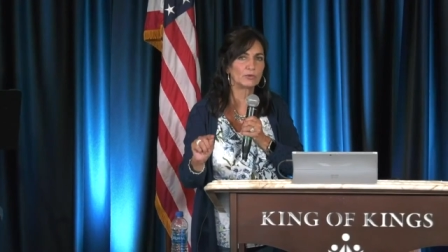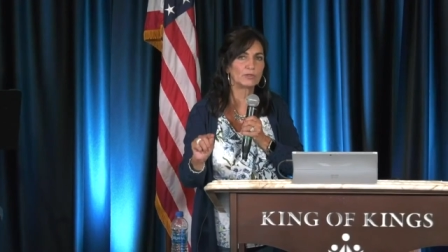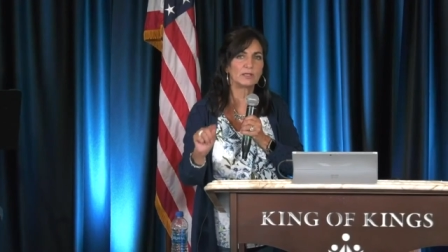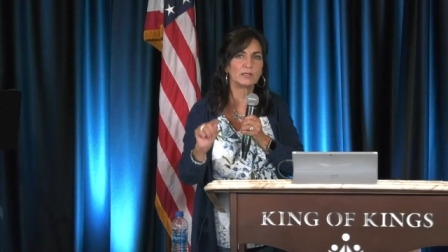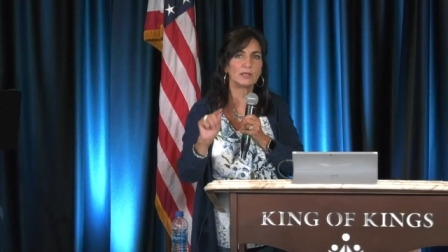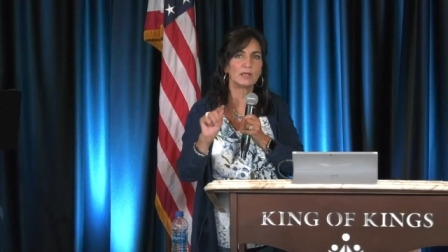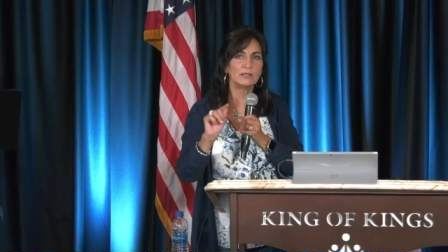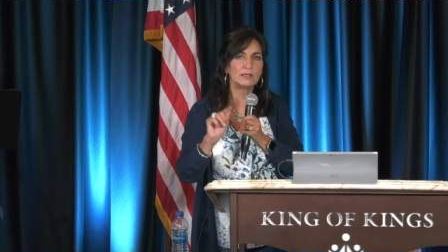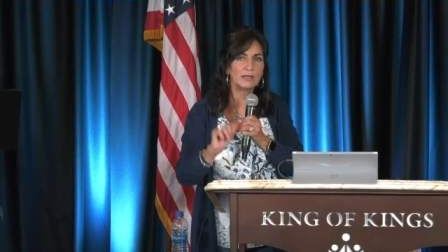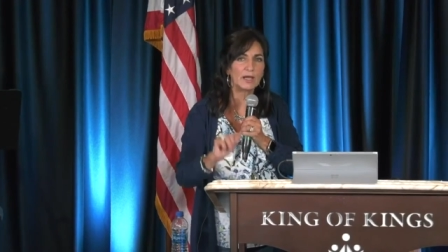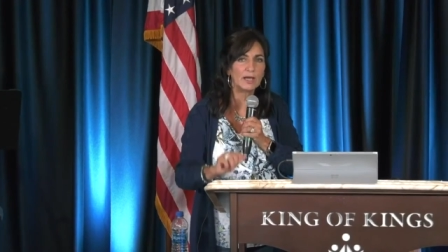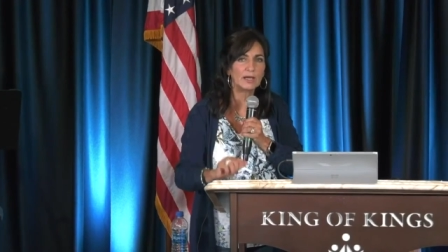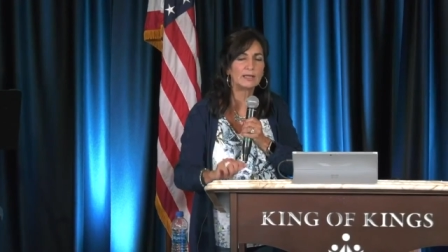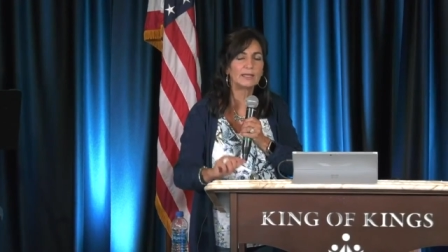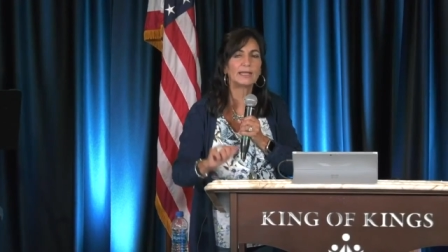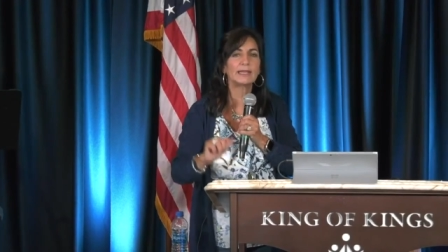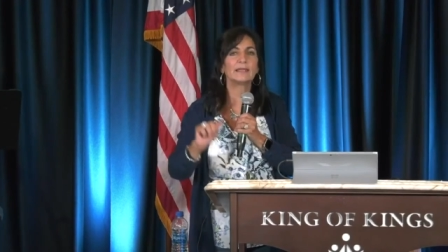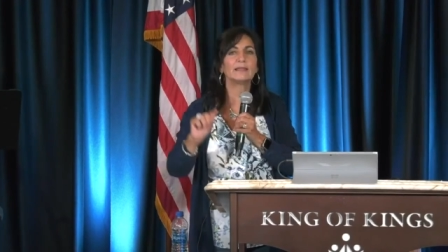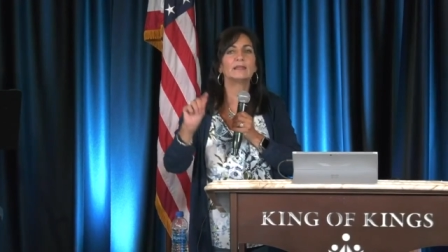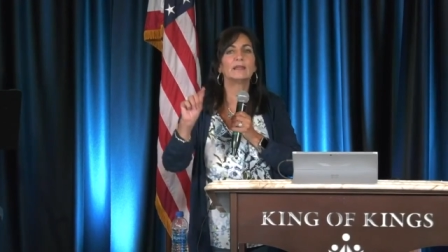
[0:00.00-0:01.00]
wrote that
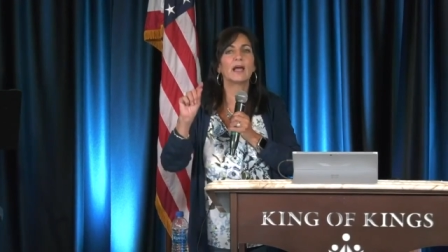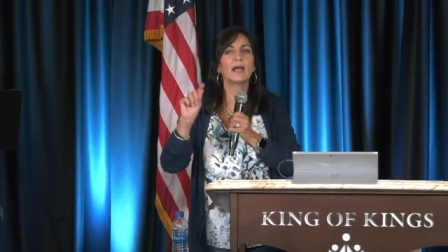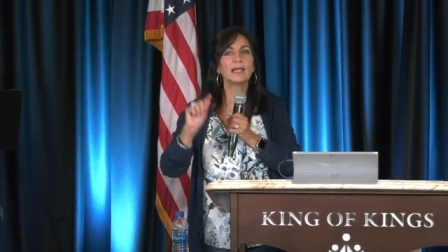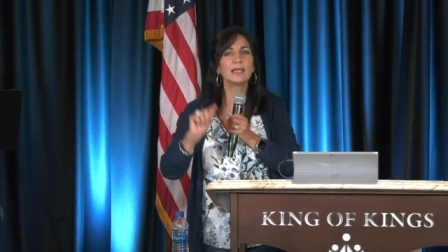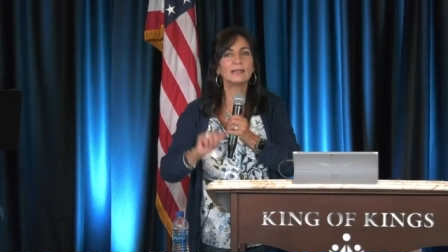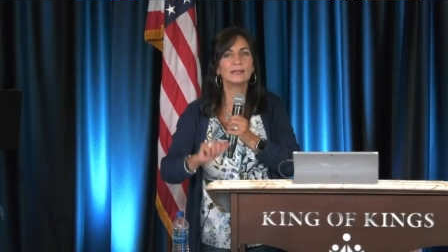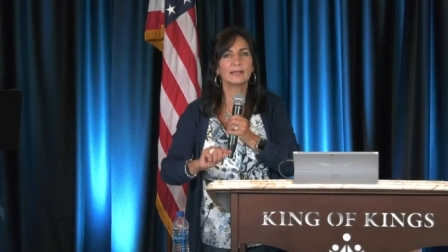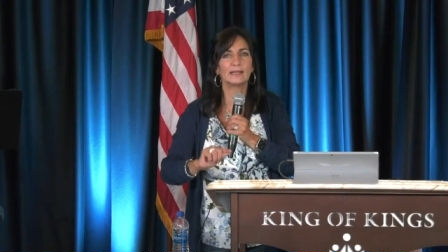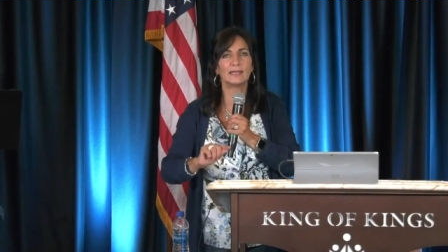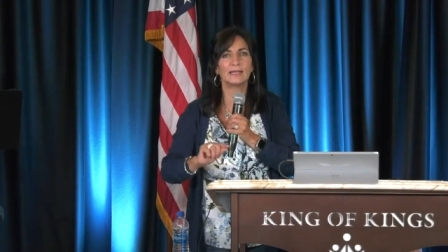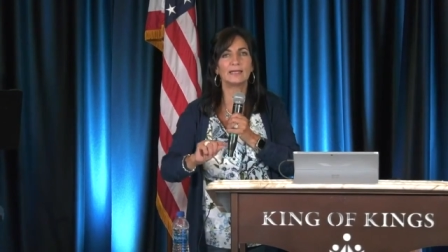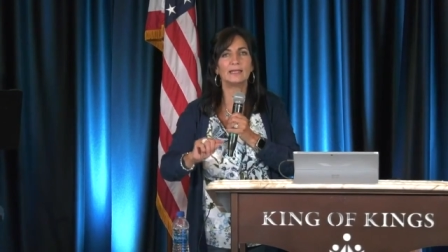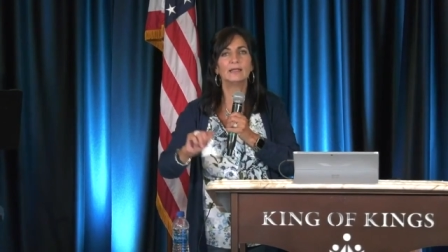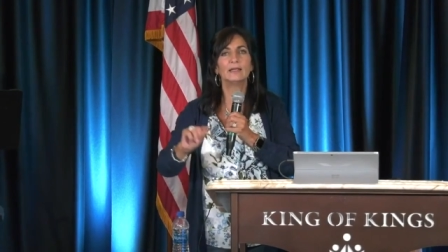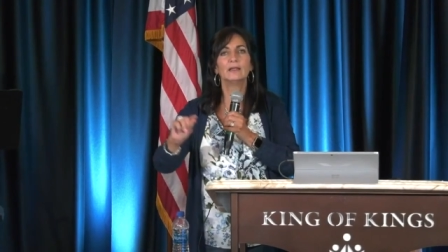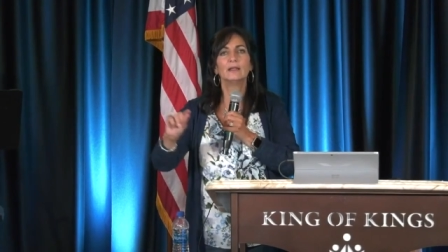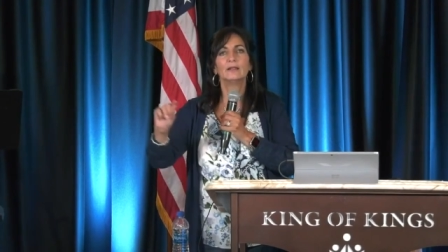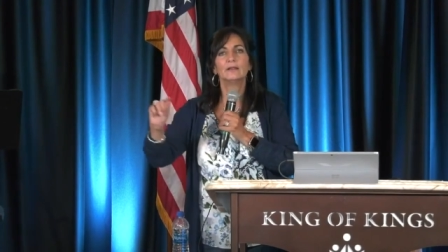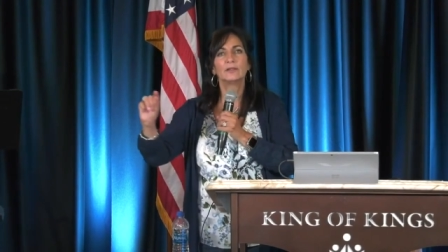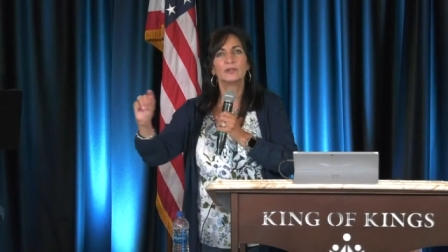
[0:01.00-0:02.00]

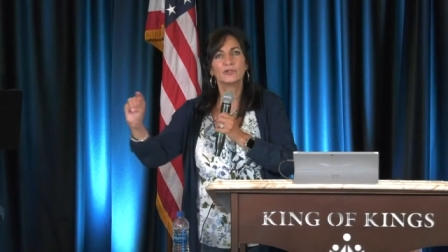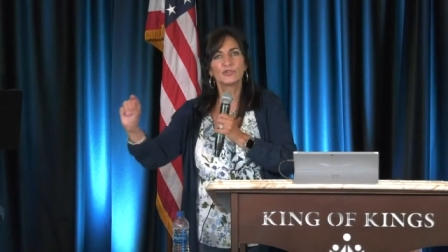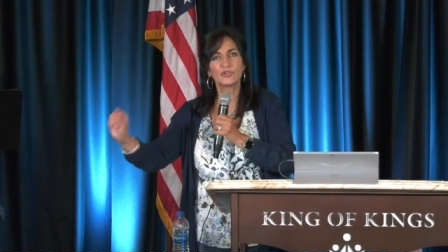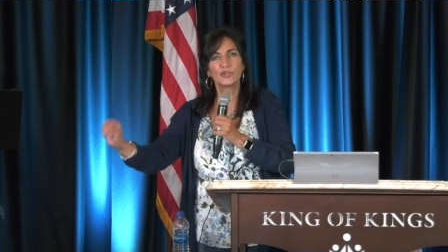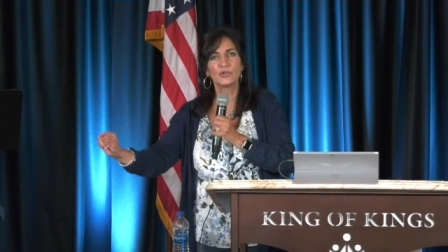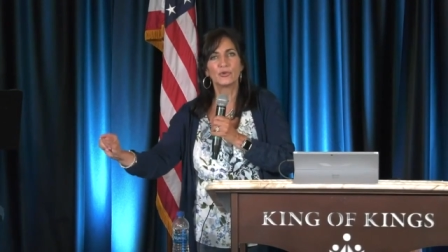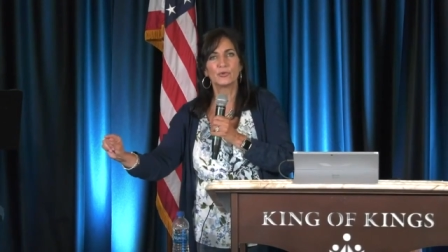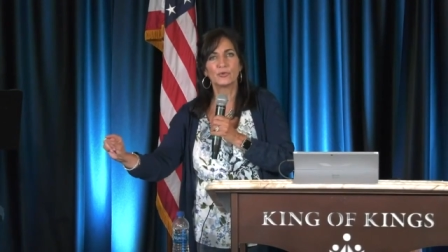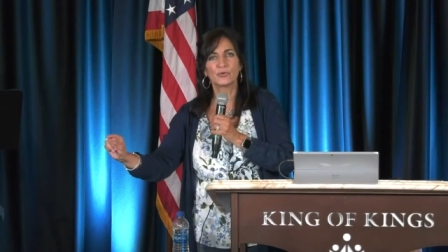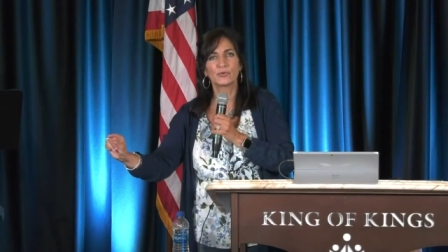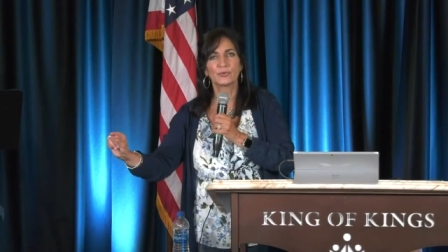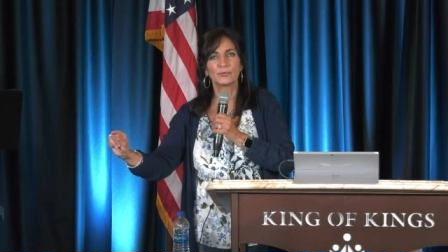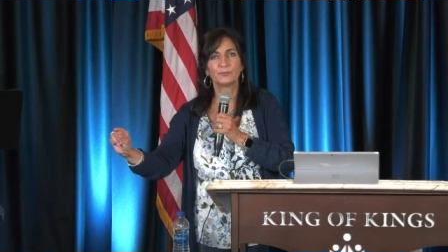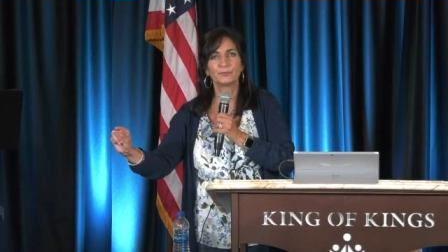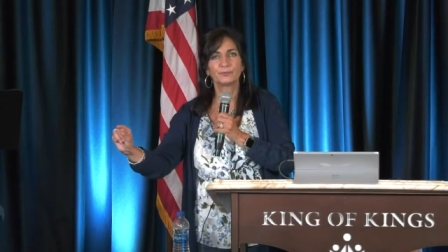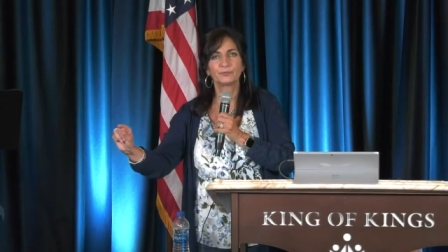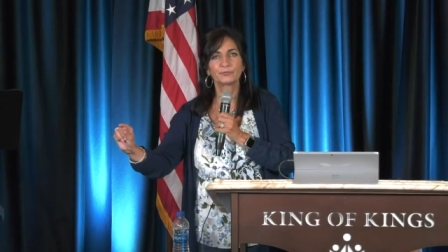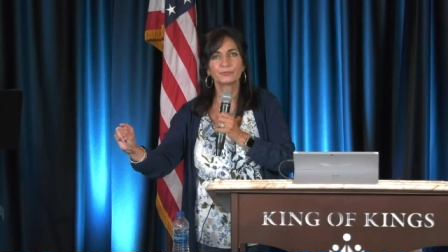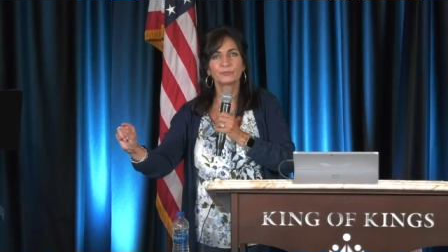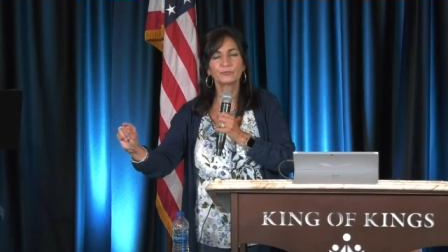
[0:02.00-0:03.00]
annihilate the
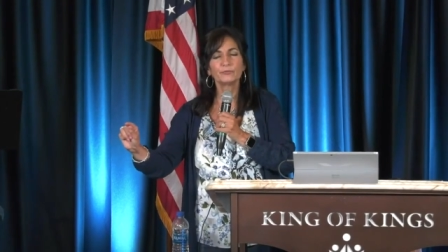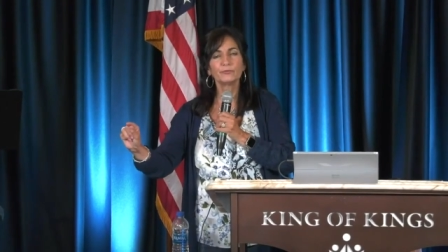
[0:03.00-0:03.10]
Jews.